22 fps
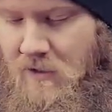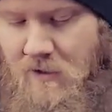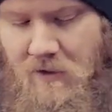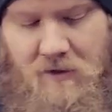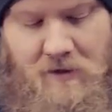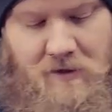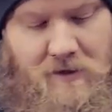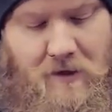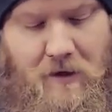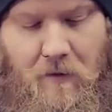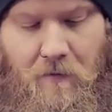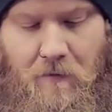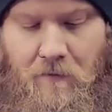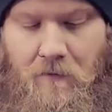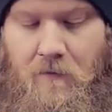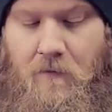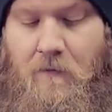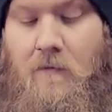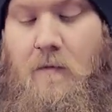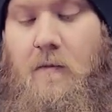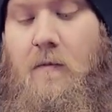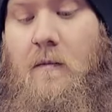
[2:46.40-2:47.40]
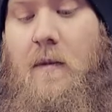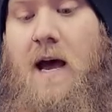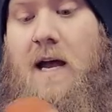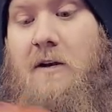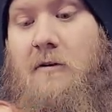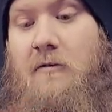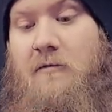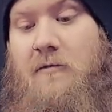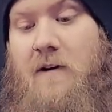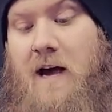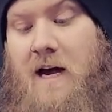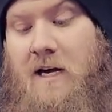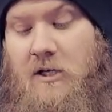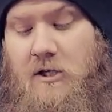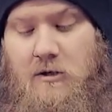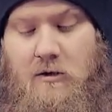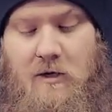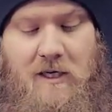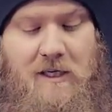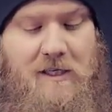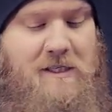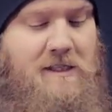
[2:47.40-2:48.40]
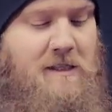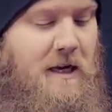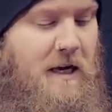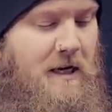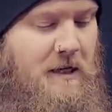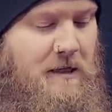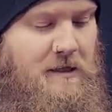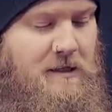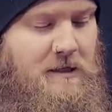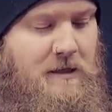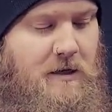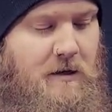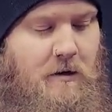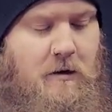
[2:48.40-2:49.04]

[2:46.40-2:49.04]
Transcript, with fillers: some manufacturing sites,